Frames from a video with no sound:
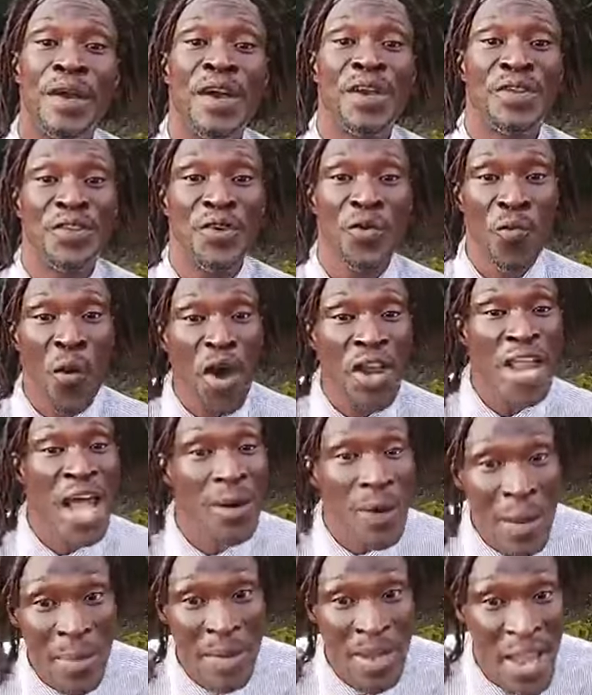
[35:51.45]
The one
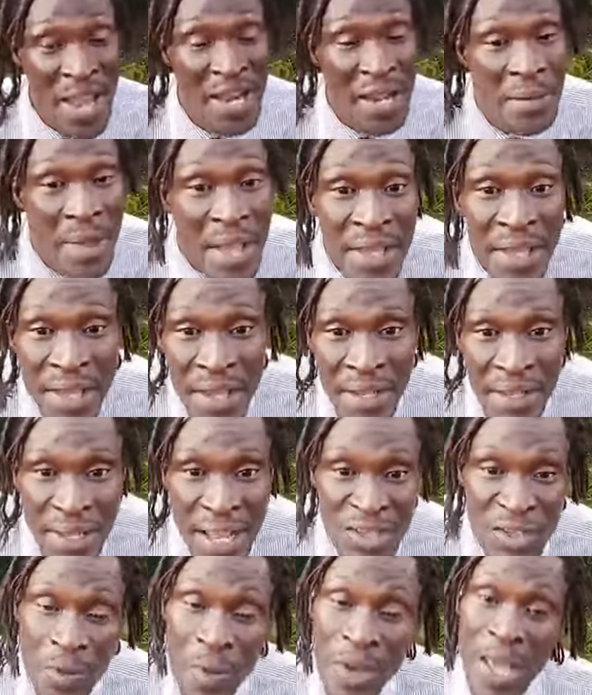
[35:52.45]
hour be there in the making,
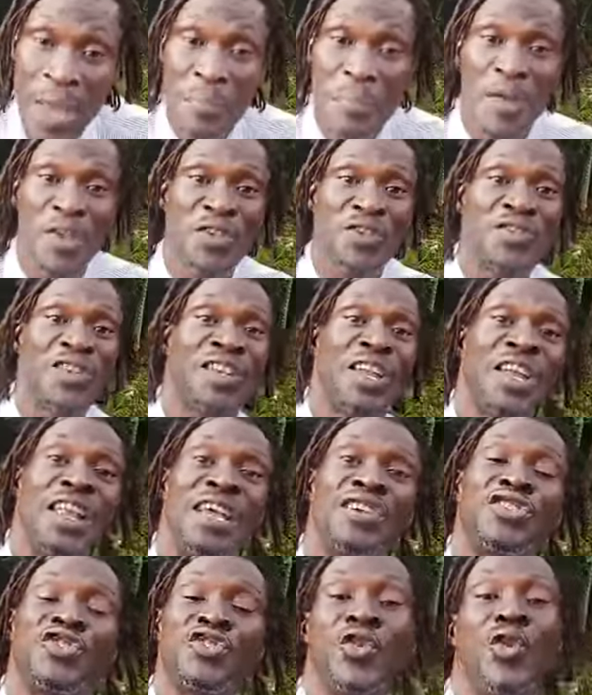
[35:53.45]
now some of them pictures they
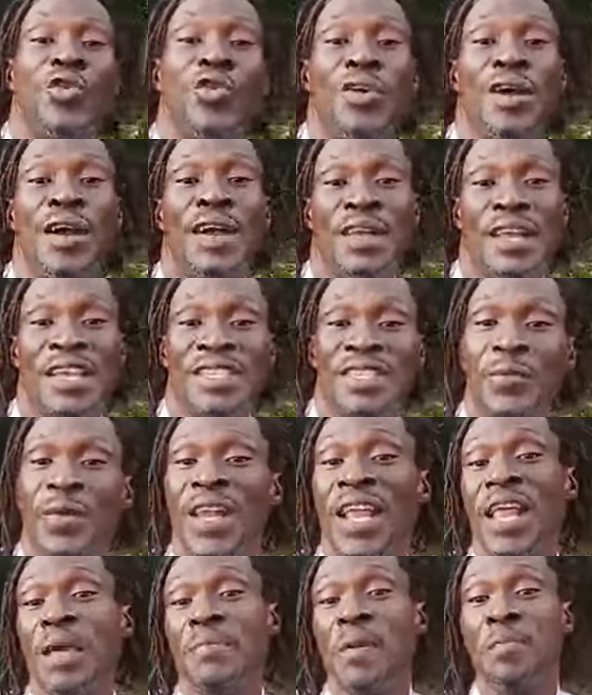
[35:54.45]
didn't show, they say when
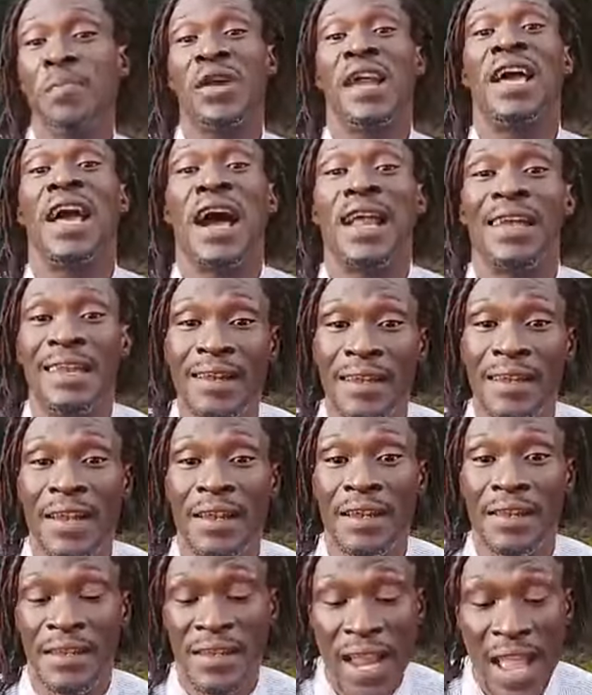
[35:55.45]
them people there, they,
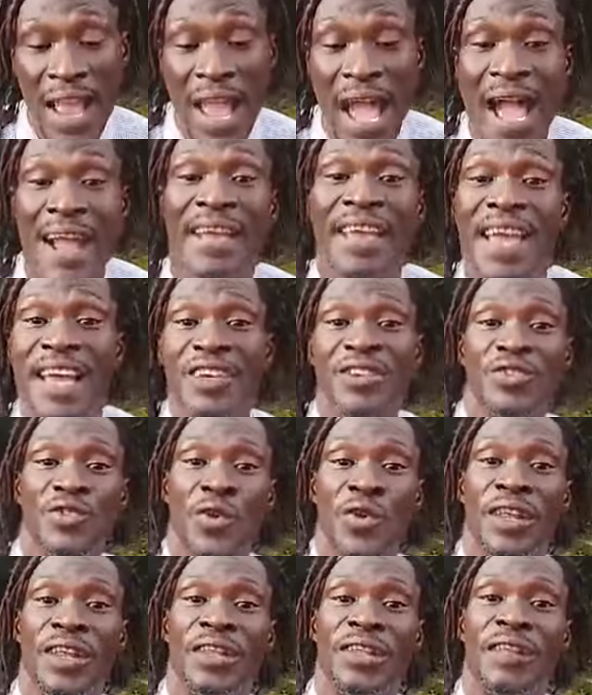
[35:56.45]
they against
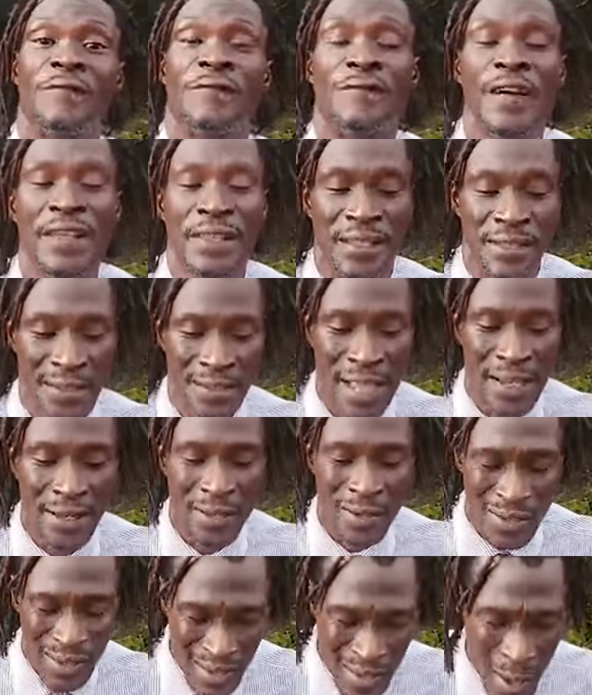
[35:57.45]
or they, they, now,
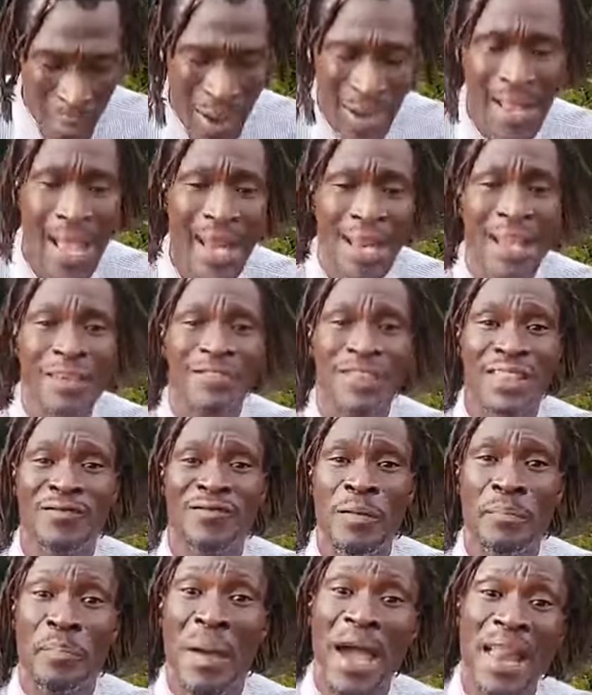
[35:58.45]
that one there, they
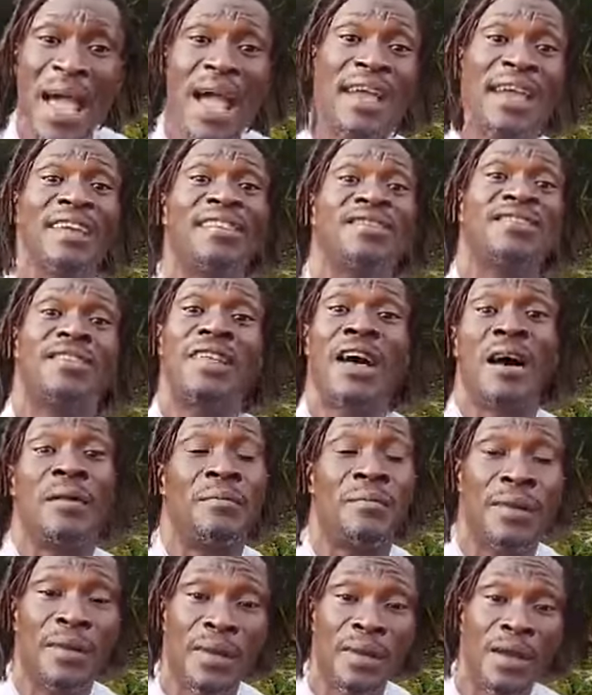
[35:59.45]
rebel against
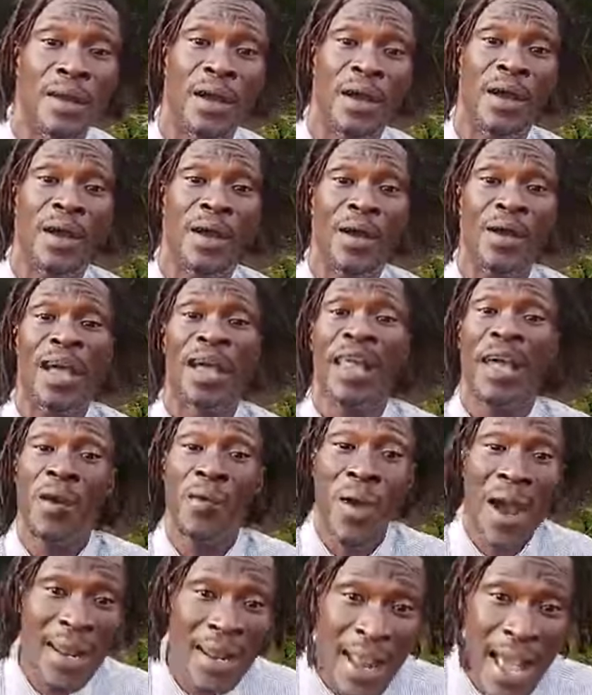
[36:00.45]
Saddam. On another
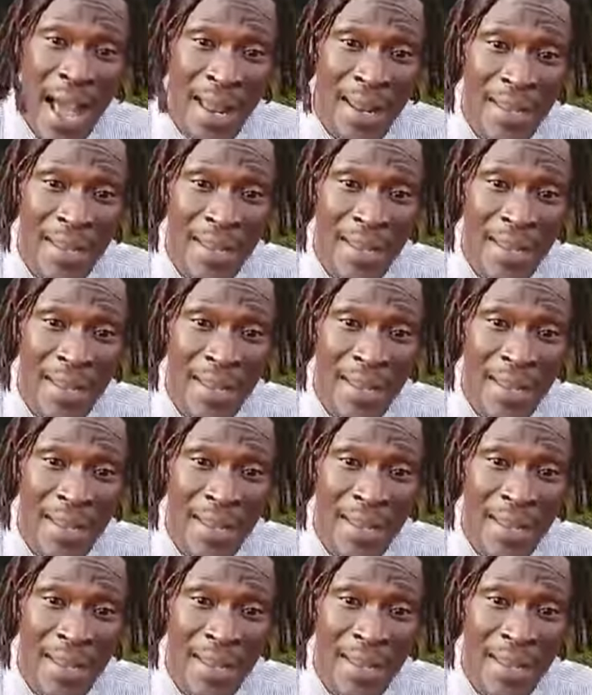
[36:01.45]
one, they are the,